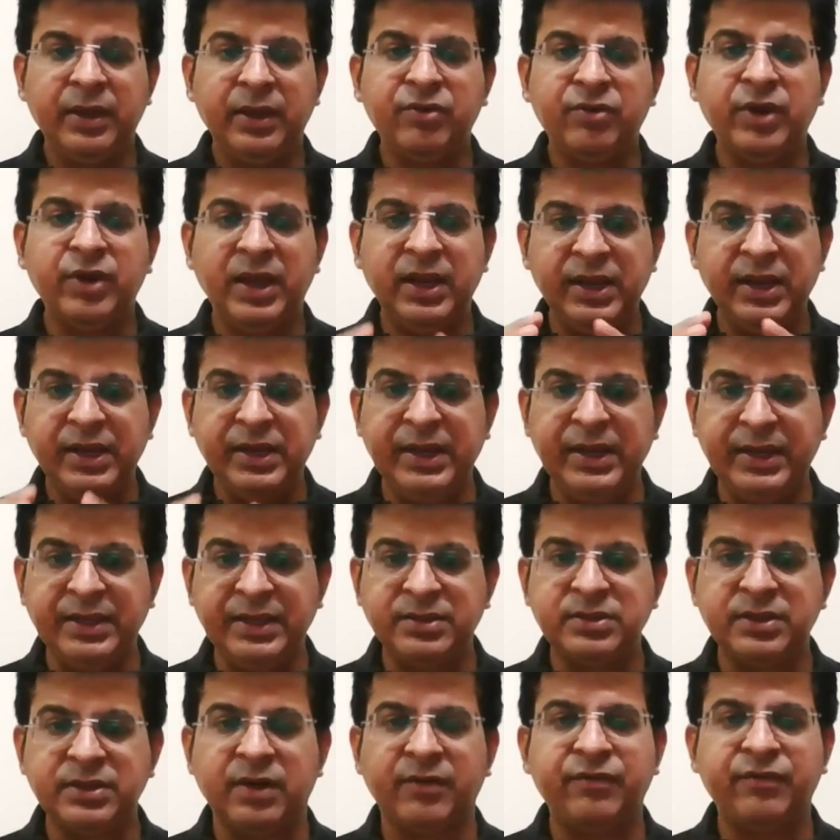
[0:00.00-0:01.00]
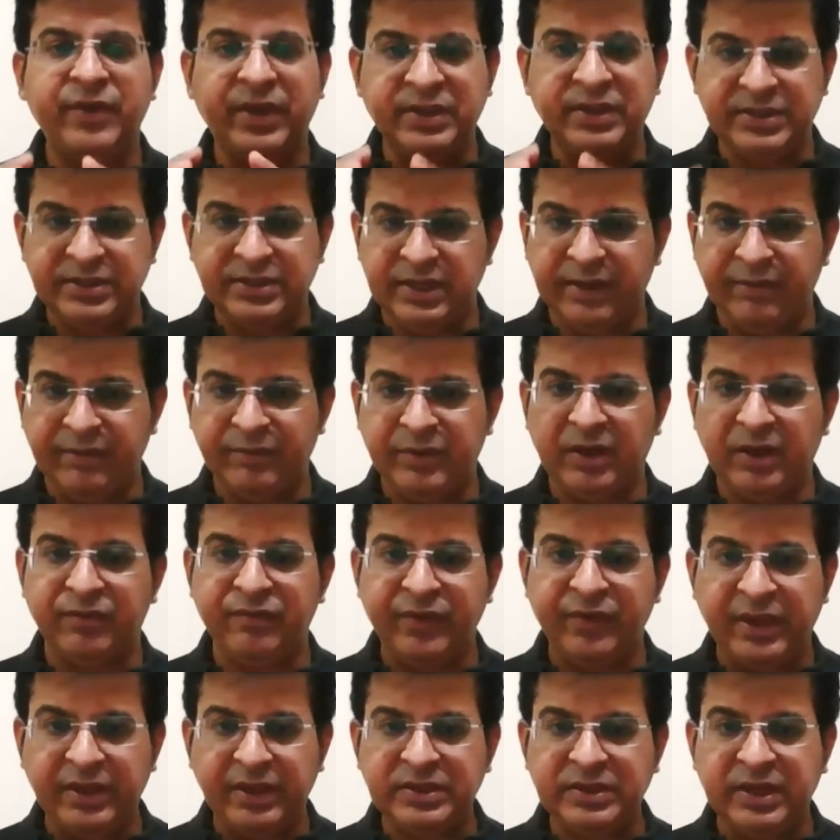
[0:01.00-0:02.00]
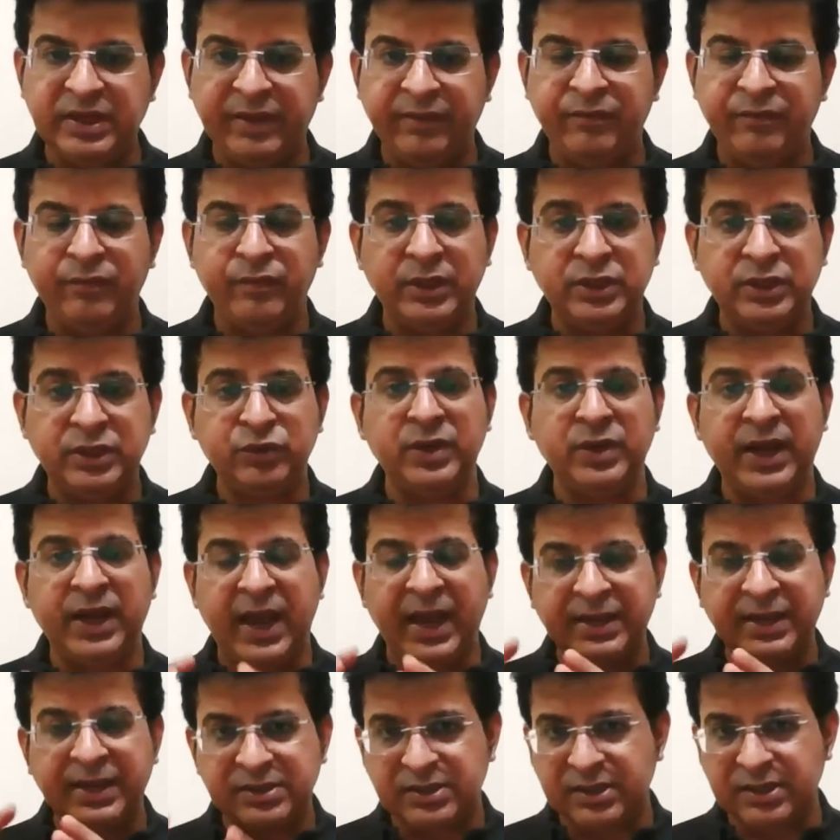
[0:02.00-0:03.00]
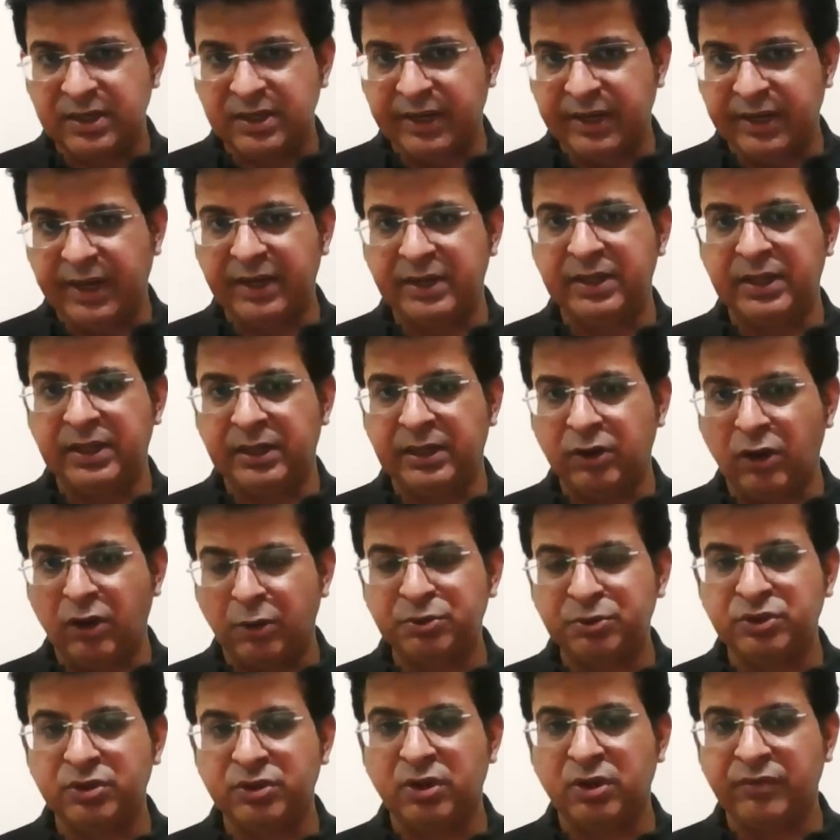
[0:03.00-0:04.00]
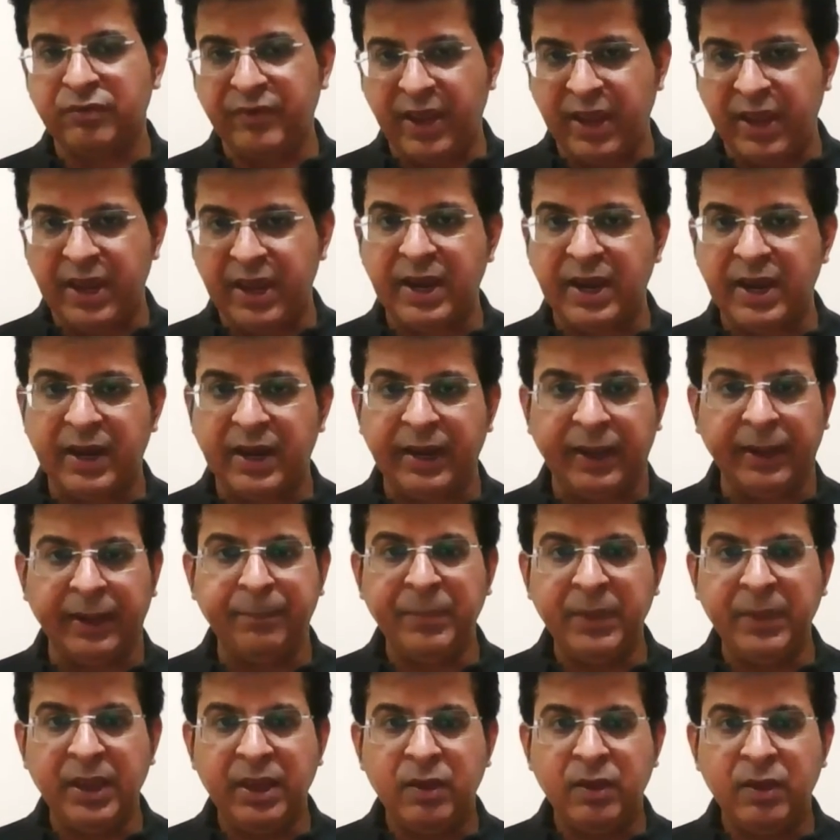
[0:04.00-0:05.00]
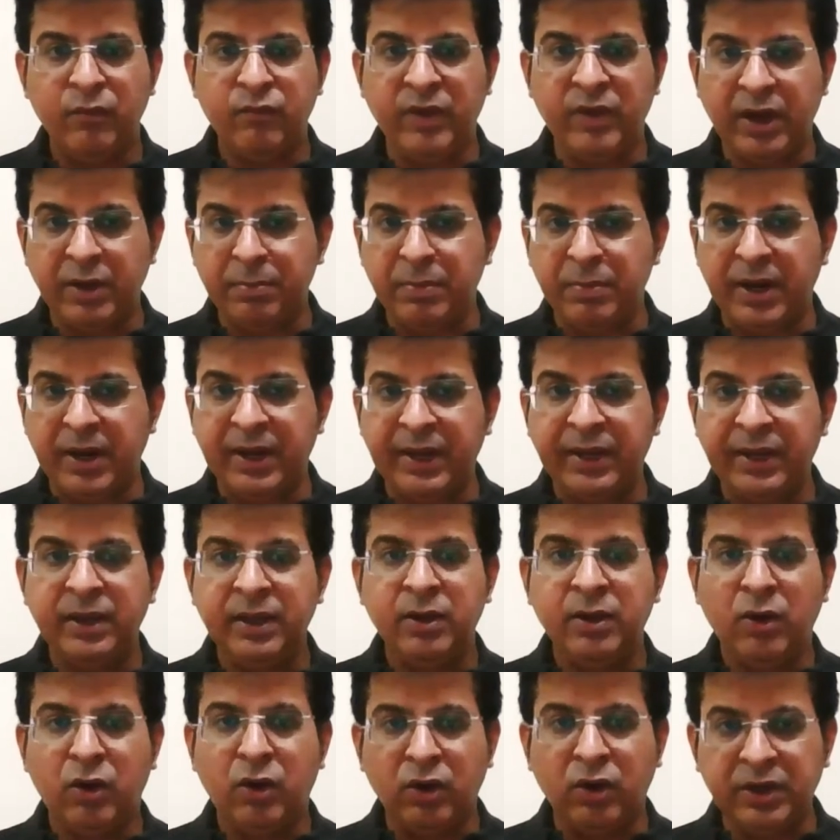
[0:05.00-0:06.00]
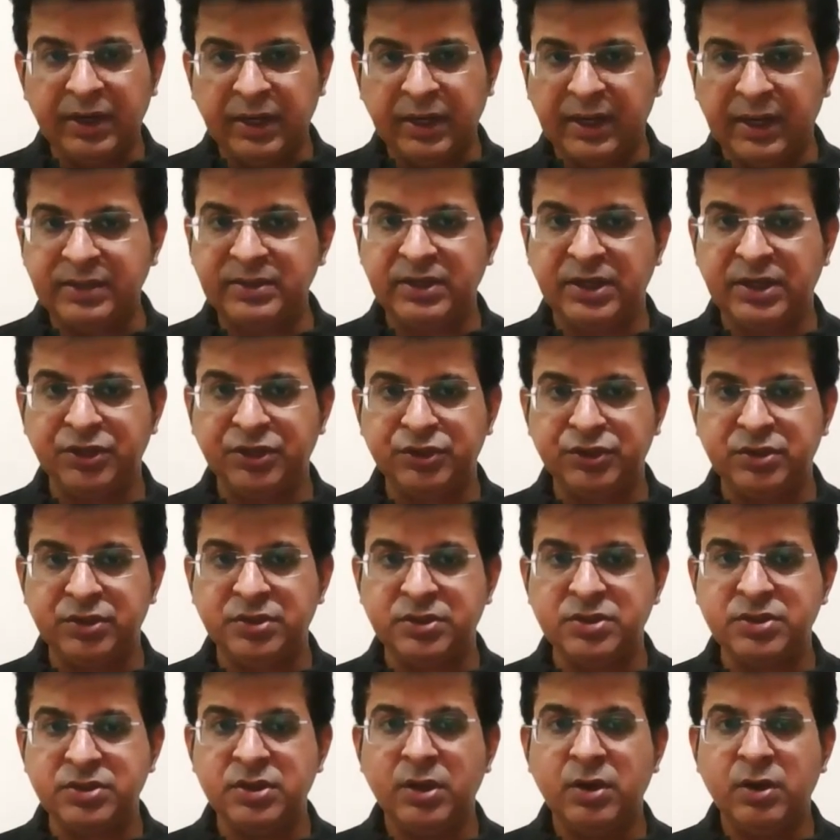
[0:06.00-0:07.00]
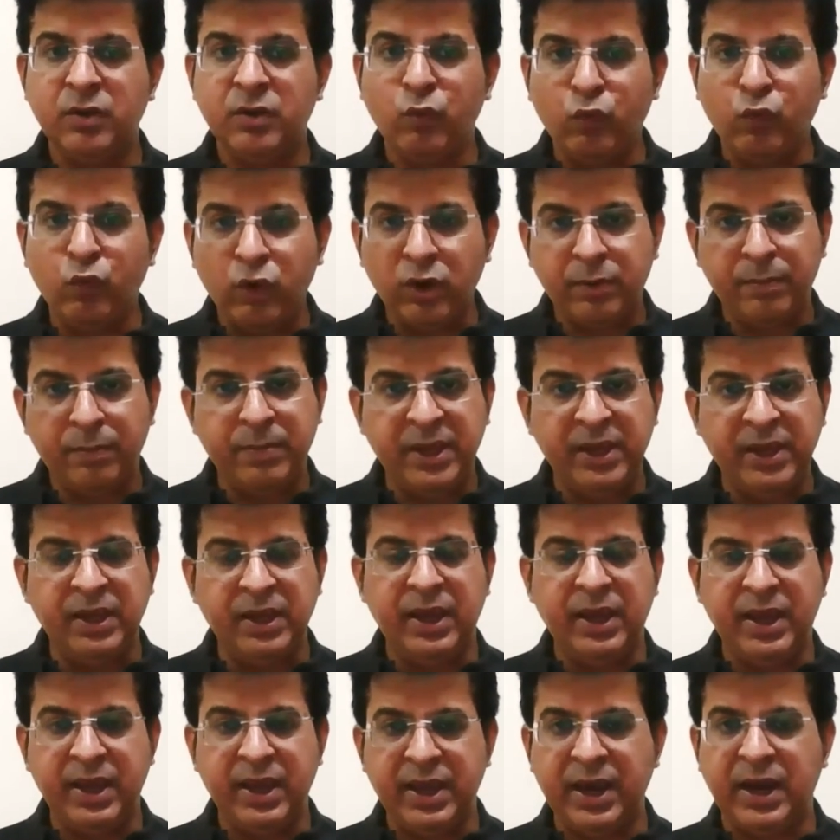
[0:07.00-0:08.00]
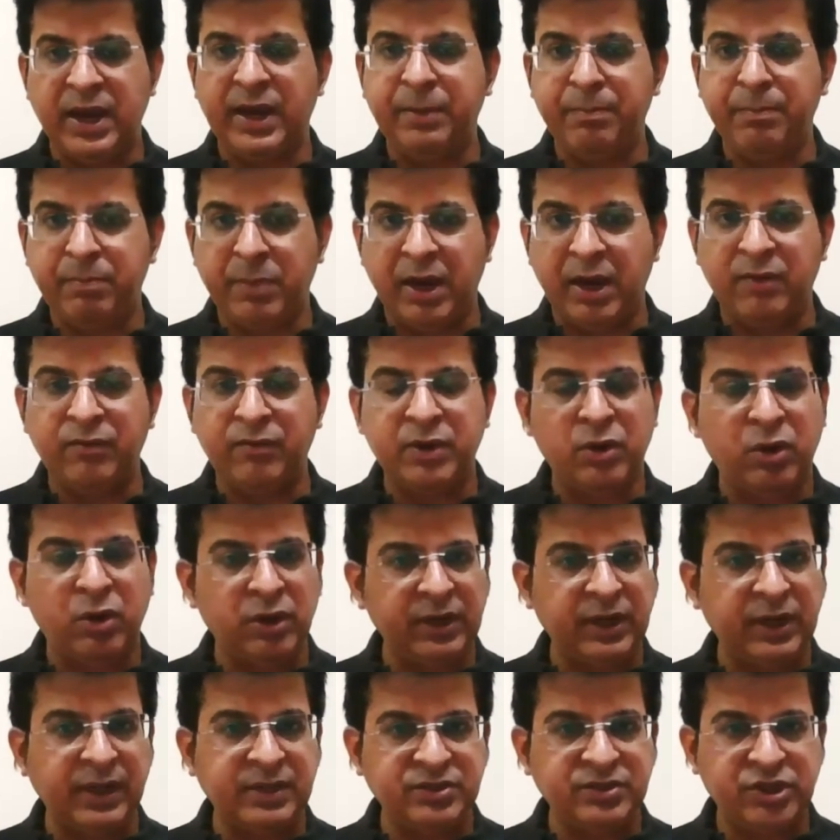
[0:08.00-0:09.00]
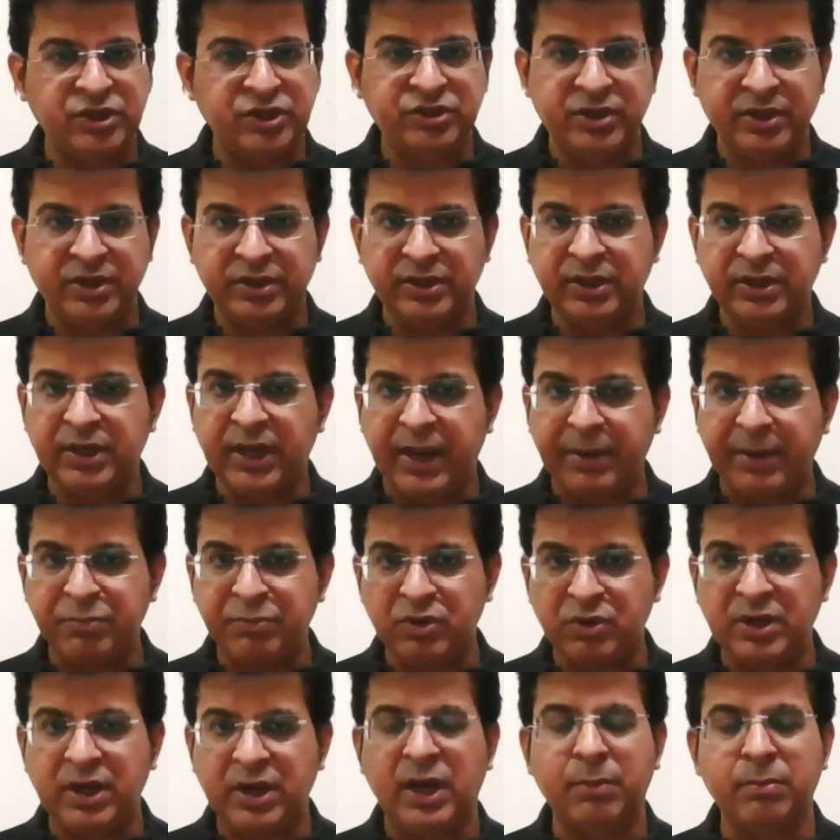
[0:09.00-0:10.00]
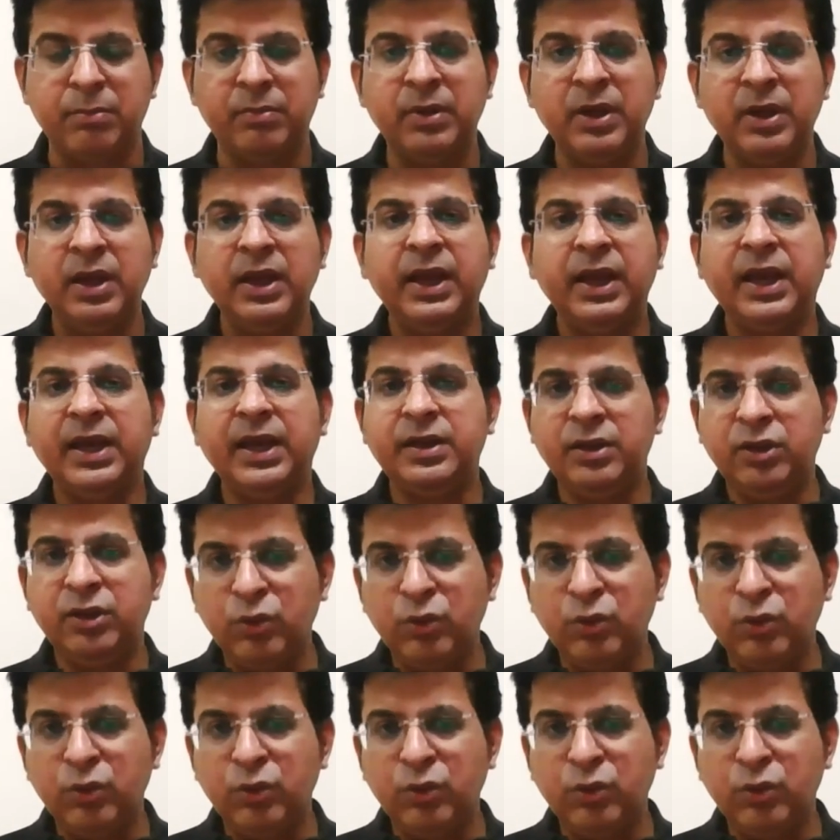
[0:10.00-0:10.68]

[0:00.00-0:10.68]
really needs a facelift a facelift which will accelerate the adoption of ai whereby organizations would be AI powered organization in the time to come. And